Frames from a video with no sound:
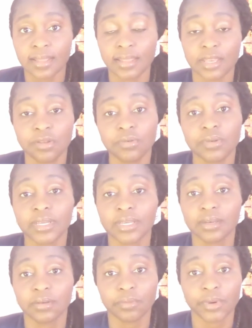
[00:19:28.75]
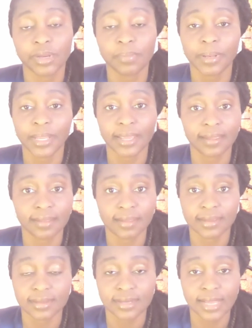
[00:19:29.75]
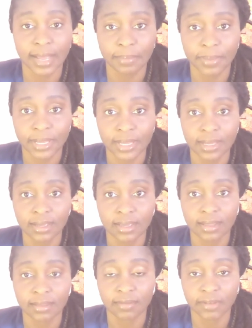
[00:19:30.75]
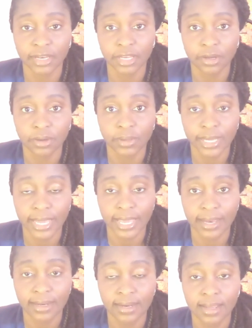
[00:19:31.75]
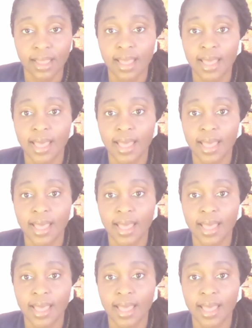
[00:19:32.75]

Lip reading: then you can replay this tapping in the video again